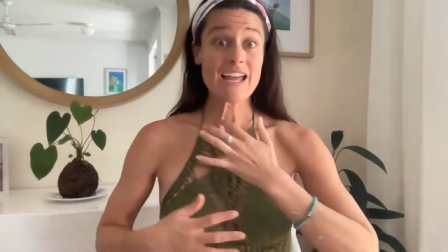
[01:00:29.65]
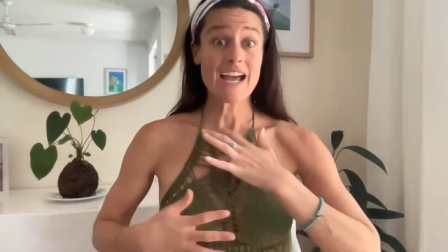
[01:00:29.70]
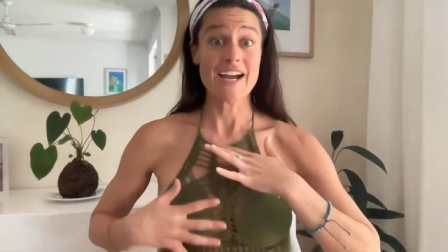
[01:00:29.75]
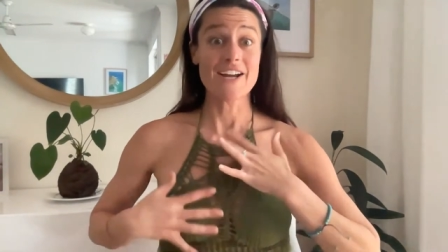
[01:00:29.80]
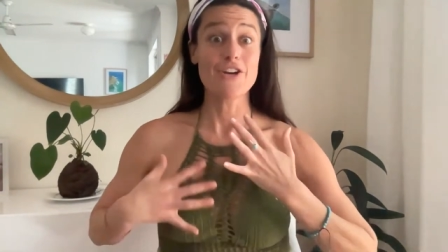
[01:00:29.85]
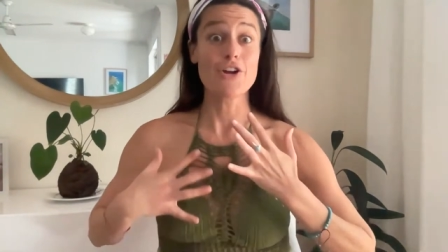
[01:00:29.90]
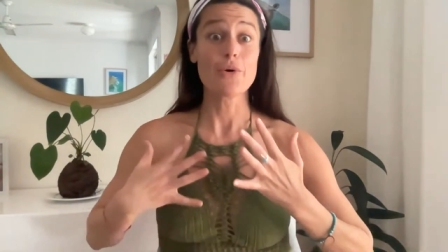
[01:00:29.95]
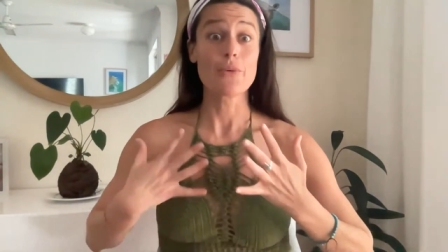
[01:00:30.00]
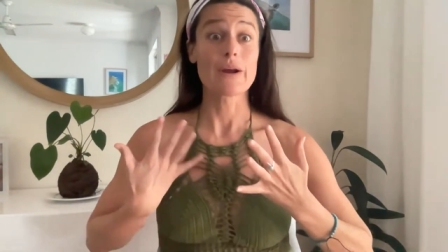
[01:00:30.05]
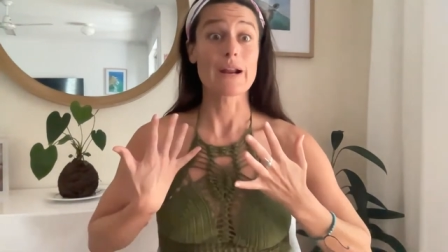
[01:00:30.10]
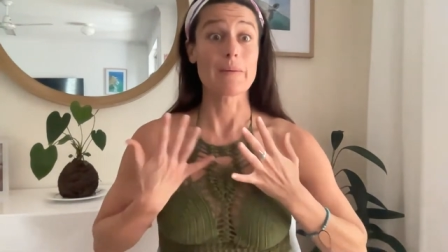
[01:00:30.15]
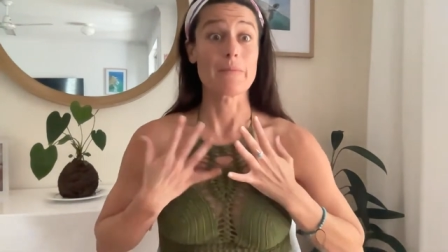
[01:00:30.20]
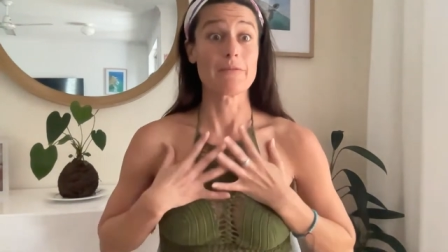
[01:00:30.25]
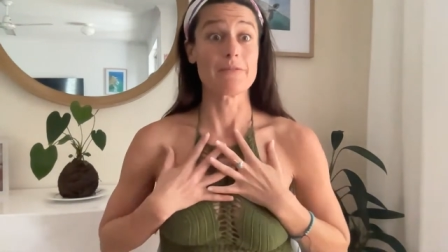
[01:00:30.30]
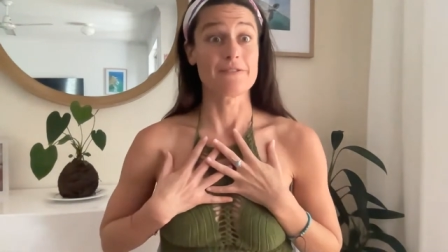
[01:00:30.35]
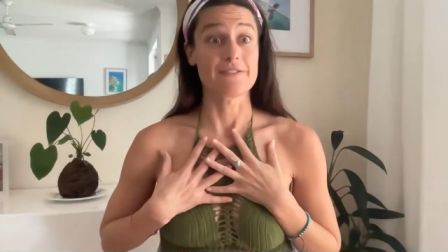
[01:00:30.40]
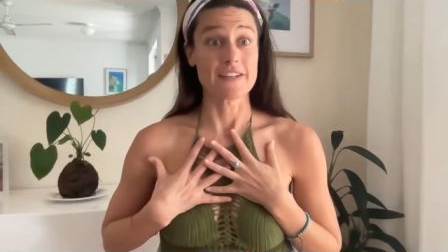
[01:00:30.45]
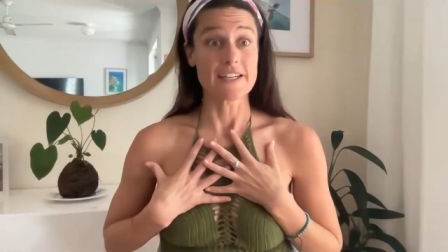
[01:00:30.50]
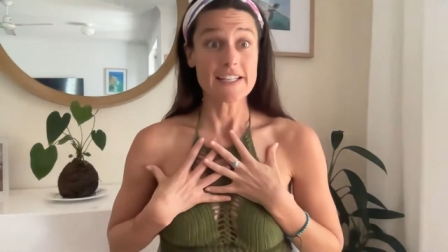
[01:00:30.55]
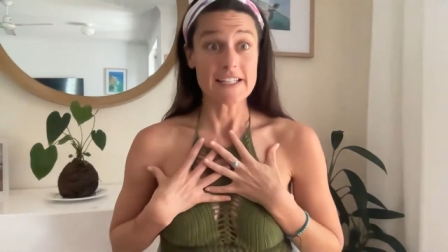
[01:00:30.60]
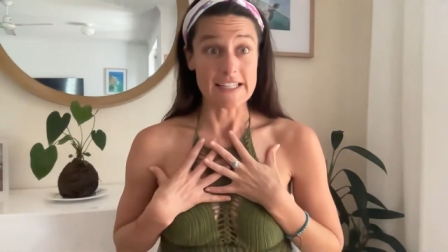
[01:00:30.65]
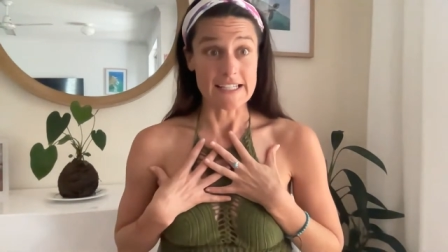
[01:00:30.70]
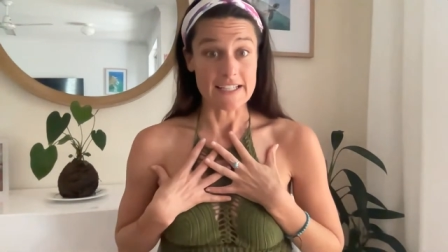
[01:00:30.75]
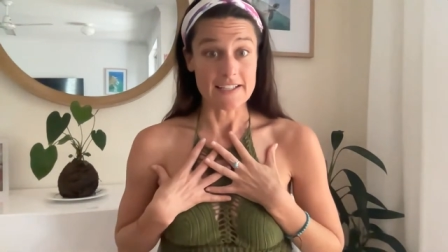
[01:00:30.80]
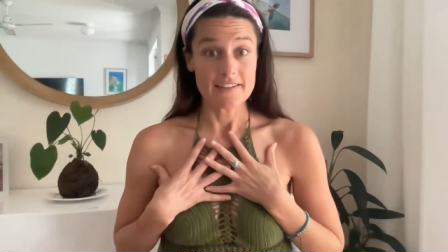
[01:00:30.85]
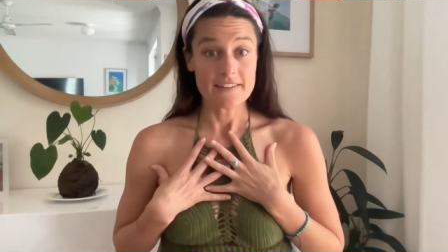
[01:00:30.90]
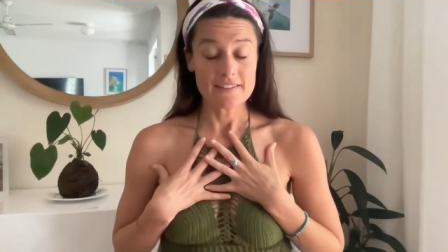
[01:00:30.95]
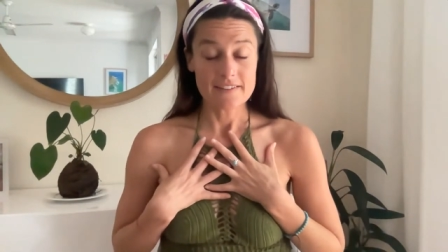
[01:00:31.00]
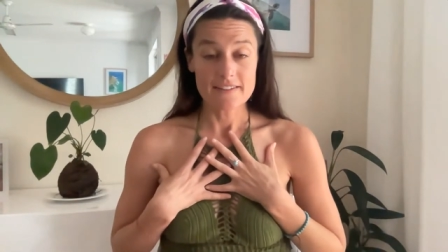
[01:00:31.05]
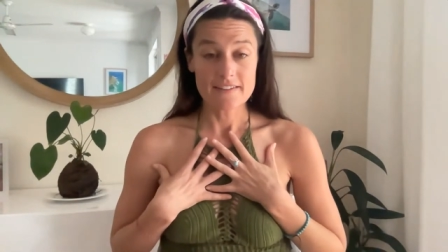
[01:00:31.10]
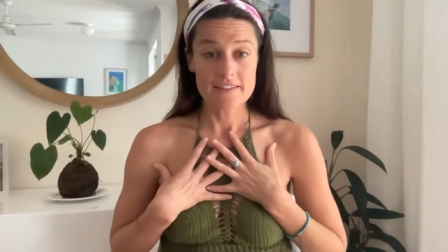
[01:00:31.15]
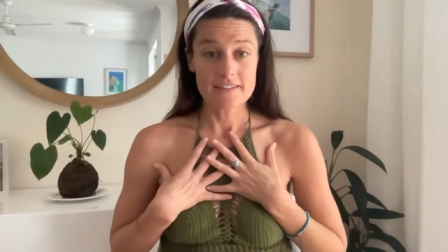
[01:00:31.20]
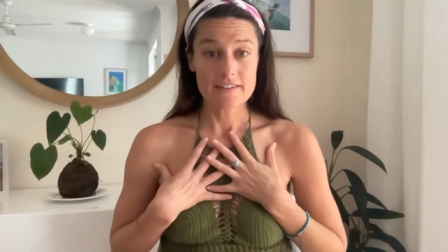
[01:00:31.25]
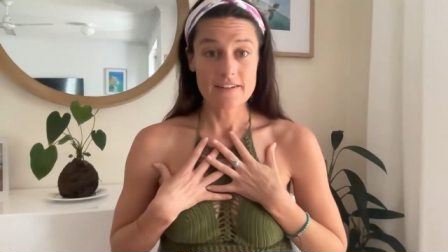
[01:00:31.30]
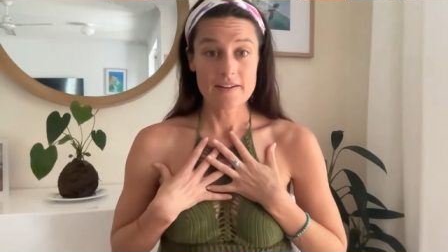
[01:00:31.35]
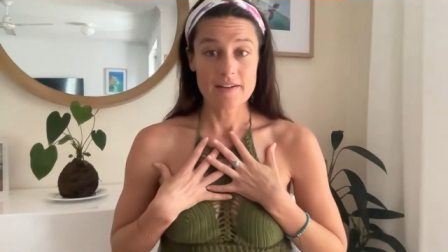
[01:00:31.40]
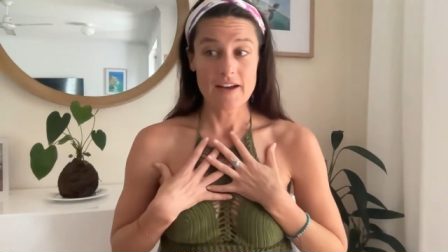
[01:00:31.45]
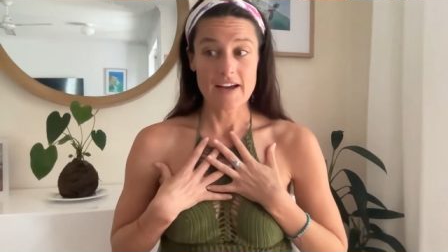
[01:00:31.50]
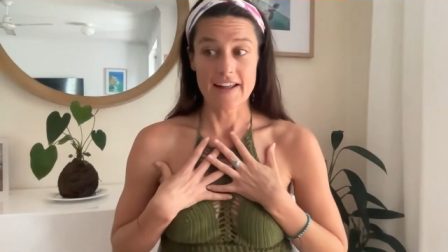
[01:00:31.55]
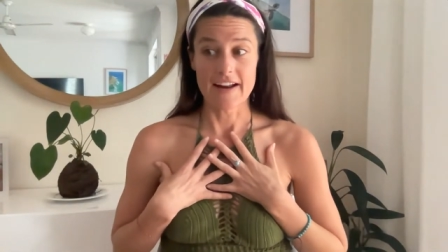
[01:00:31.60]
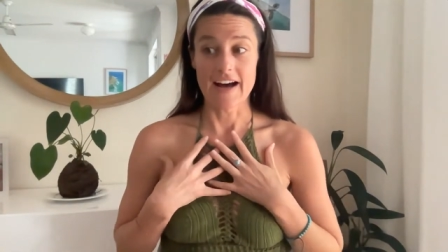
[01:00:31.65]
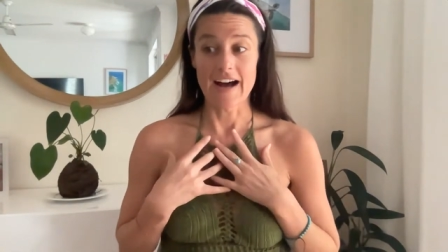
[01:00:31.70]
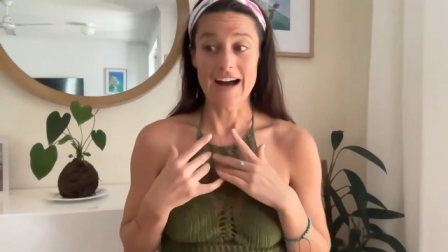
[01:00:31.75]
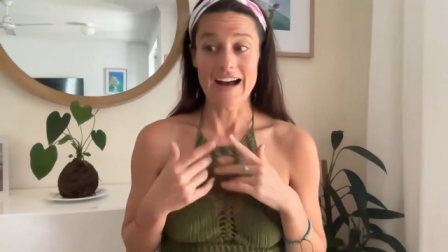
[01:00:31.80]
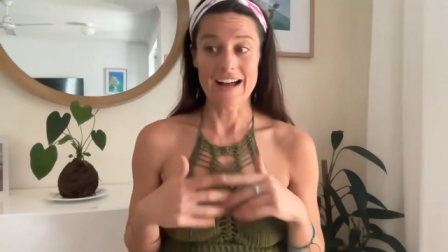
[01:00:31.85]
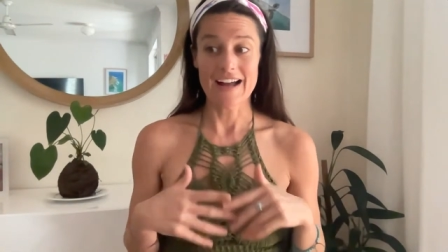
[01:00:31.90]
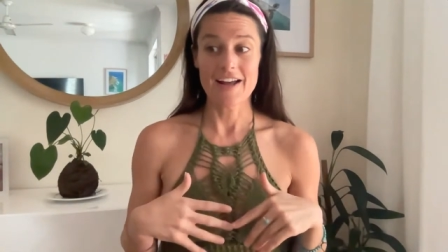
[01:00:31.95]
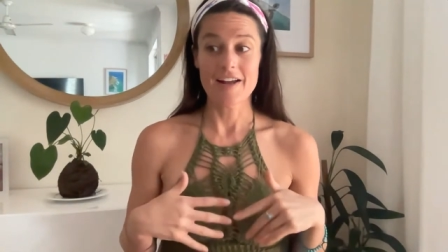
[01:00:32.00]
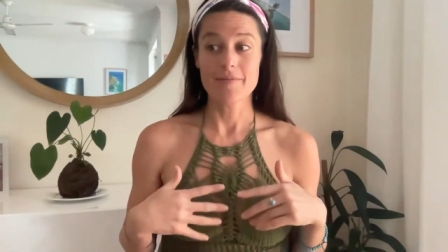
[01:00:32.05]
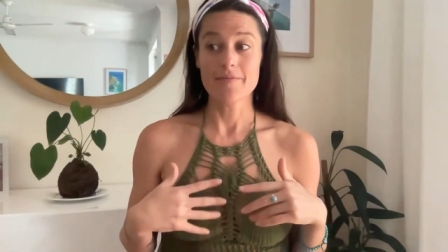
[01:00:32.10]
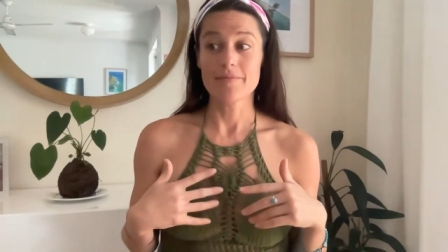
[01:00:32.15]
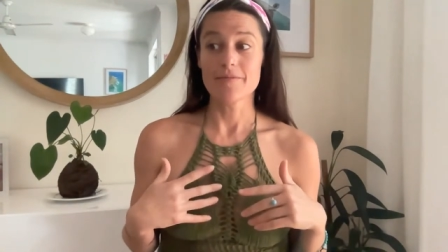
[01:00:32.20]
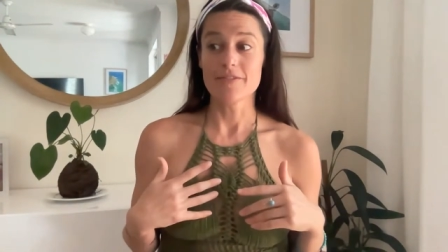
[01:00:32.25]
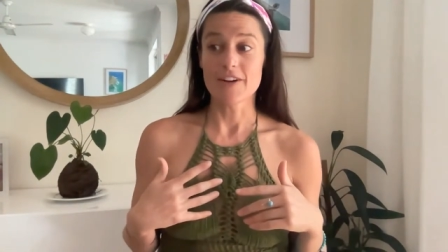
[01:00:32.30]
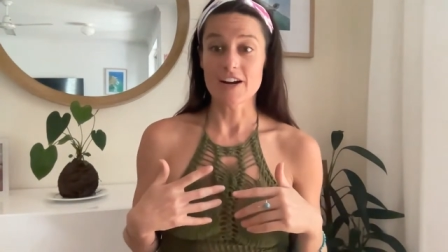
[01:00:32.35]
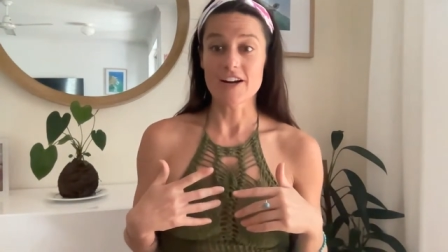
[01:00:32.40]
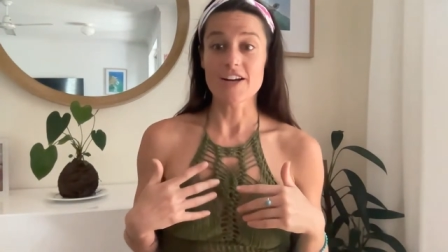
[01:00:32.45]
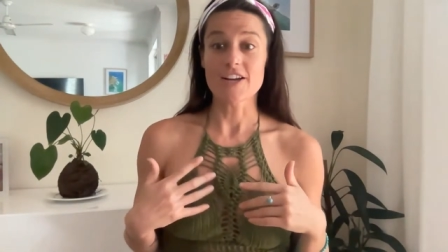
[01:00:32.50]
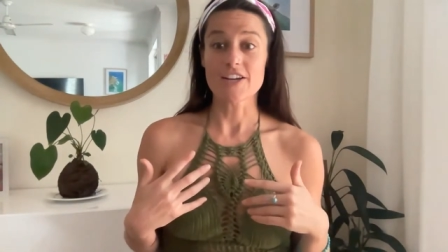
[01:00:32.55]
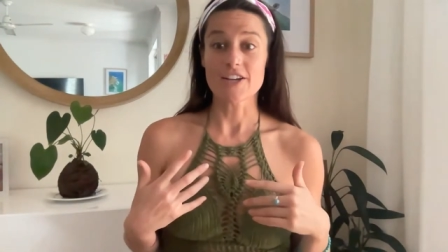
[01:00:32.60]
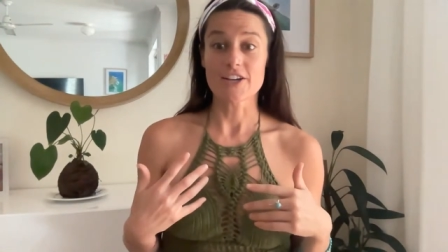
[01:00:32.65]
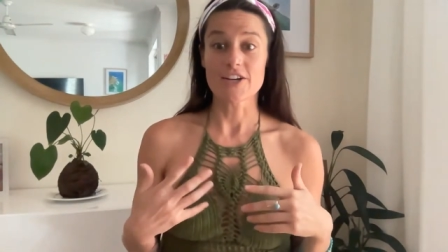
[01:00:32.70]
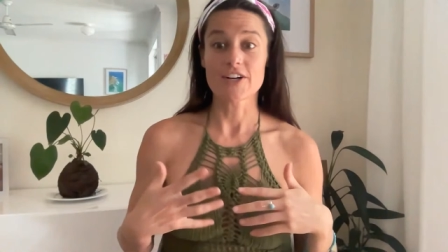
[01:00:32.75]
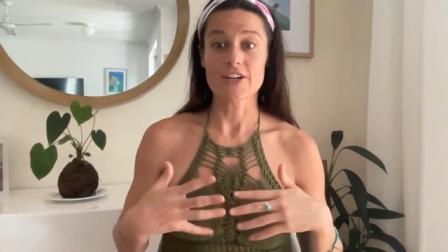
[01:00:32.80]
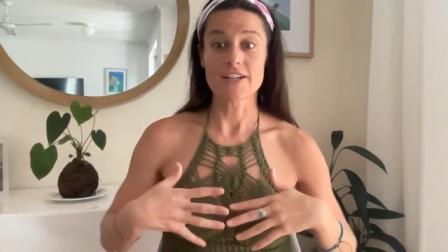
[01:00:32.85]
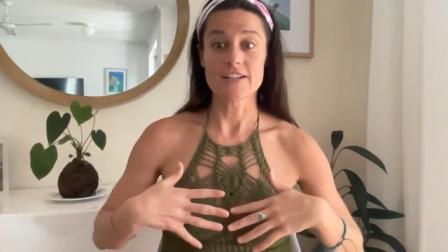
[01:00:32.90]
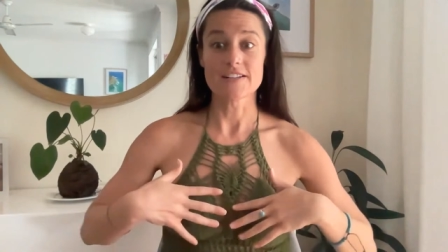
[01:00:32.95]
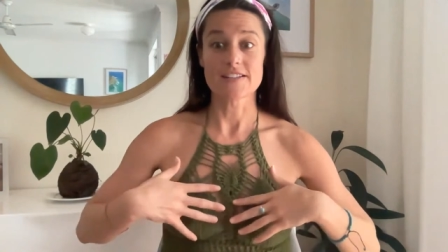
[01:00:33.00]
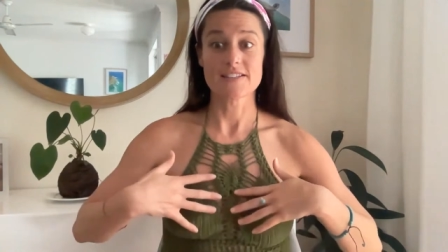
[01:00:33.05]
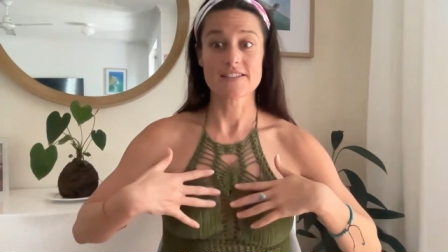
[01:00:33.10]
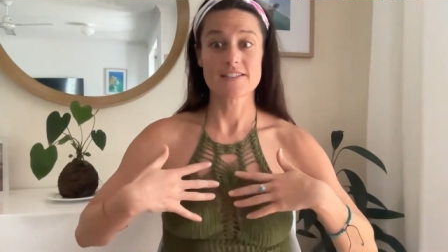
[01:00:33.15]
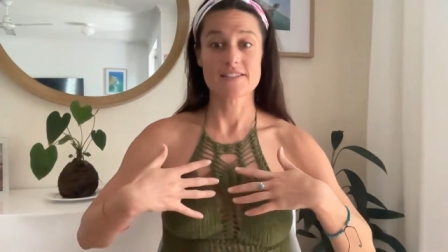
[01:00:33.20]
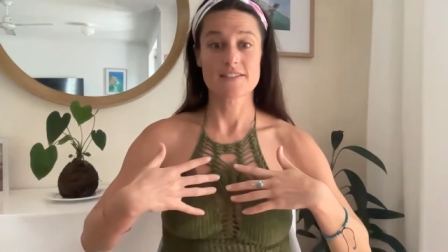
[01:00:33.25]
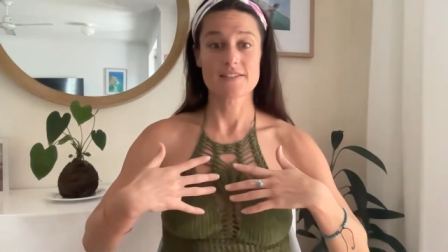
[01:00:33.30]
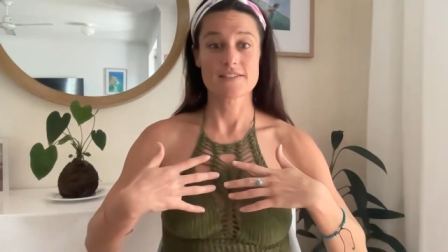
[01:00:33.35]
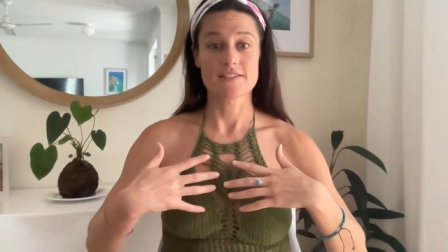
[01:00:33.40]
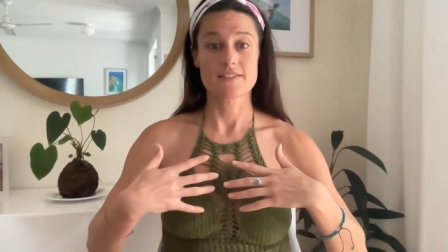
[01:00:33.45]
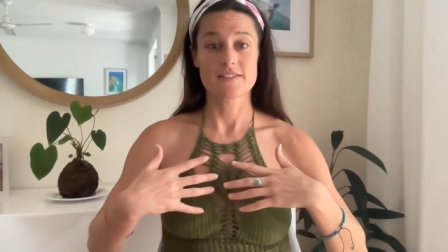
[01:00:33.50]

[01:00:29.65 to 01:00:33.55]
I know what I'm feeling, and I'm very curious